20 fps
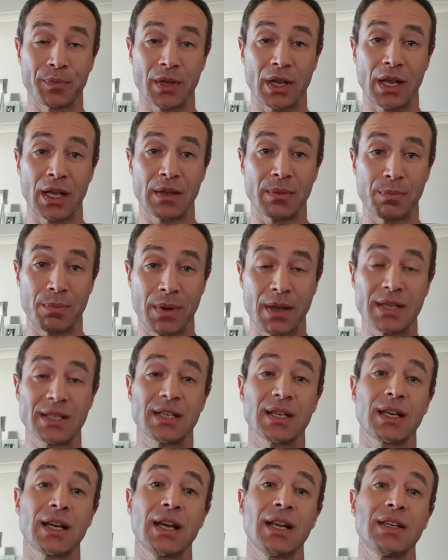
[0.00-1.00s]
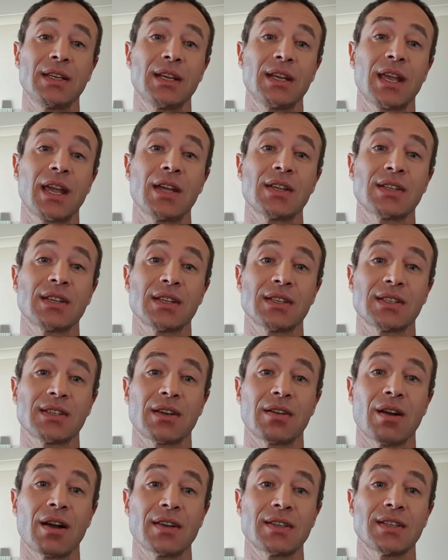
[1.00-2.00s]
It basically indicates
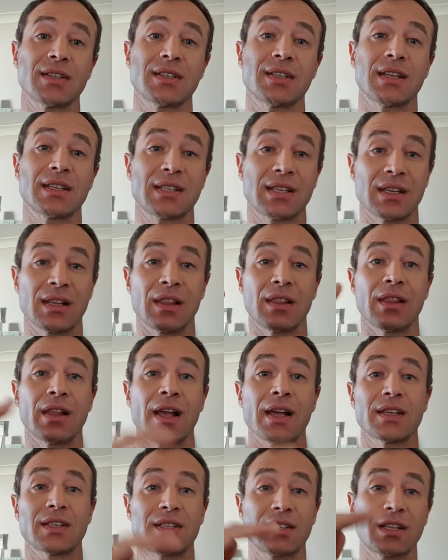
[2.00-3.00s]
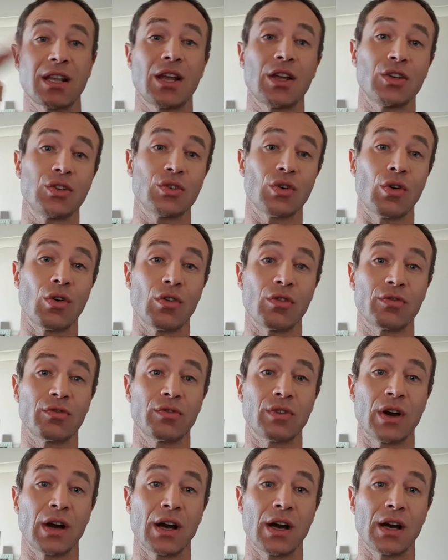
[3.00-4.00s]
psoriasis. That's the last stage of
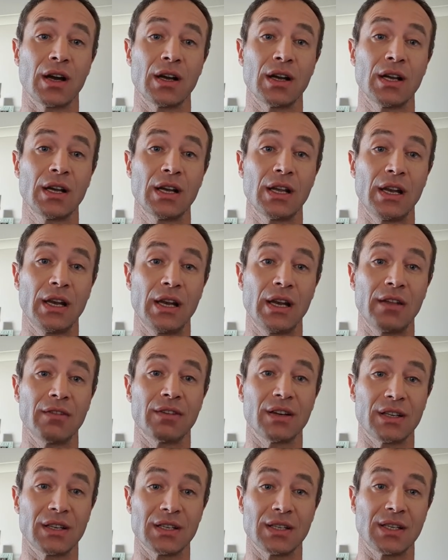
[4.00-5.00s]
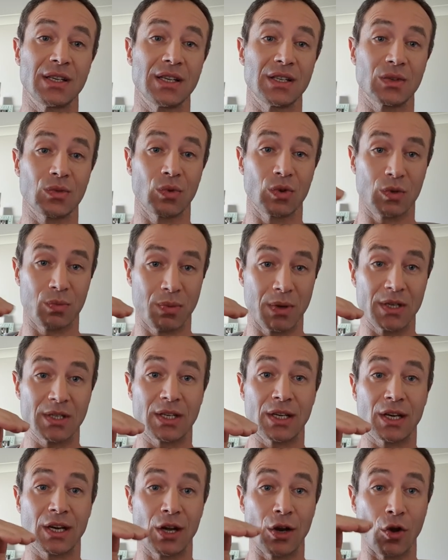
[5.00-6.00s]
liver disease, which
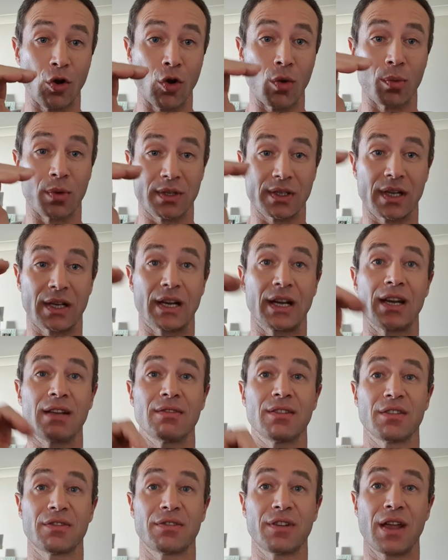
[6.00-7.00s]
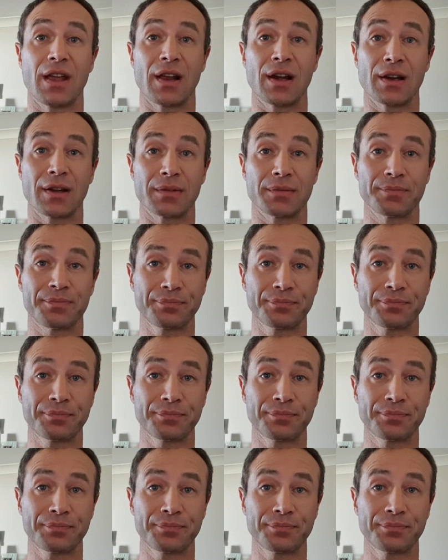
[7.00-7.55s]
basically almost like liver failure.